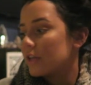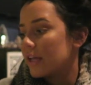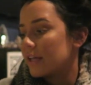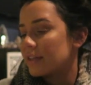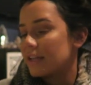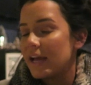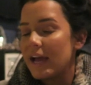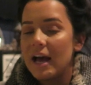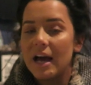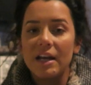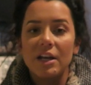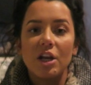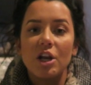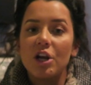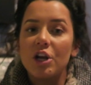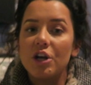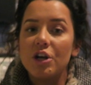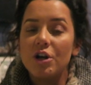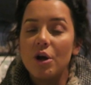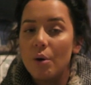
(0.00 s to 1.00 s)
Like, they had
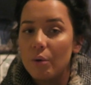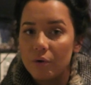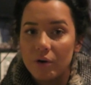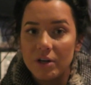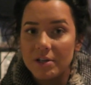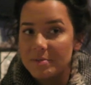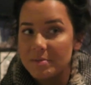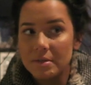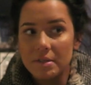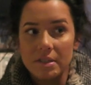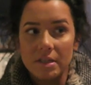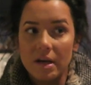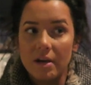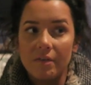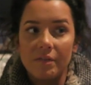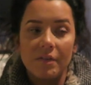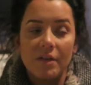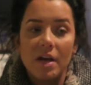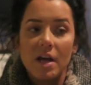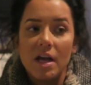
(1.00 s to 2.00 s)
no Christmas
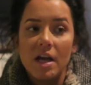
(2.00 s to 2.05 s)
stuff.